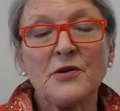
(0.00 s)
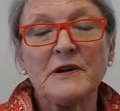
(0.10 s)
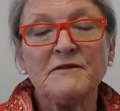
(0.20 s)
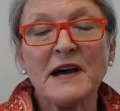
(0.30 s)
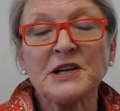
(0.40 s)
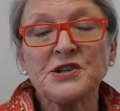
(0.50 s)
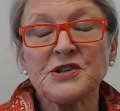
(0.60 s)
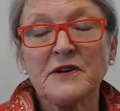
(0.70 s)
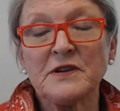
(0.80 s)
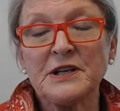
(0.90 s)
an advantage
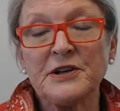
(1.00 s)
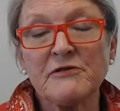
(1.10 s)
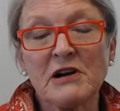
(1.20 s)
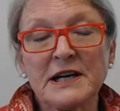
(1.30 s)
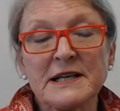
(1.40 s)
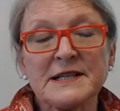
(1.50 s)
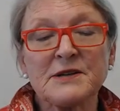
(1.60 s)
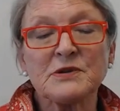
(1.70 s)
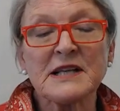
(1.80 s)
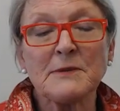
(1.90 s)
over linear writing is
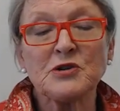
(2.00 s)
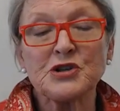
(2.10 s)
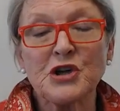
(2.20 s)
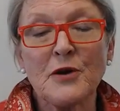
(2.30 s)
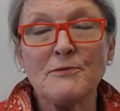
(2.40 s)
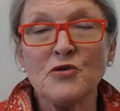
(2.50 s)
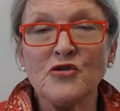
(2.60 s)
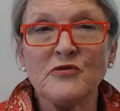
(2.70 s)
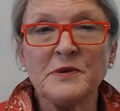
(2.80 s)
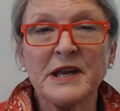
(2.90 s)
it's able to show
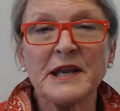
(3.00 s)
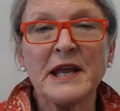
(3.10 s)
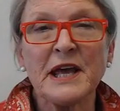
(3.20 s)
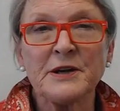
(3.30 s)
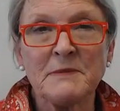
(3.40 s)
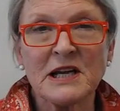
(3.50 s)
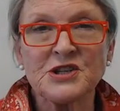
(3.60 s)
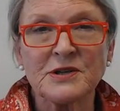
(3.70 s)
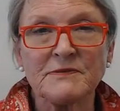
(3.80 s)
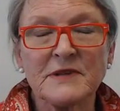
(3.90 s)
movement and animation.